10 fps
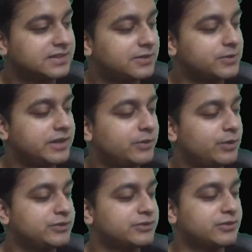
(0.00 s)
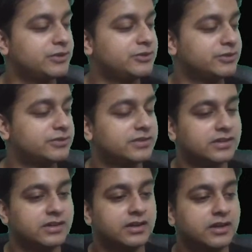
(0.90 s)
Okay, no issues, no issues.
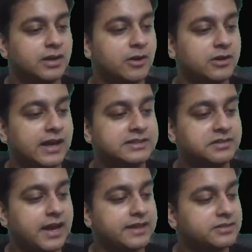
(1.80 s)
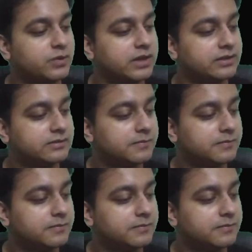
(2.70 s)
Come on, guys, try this one.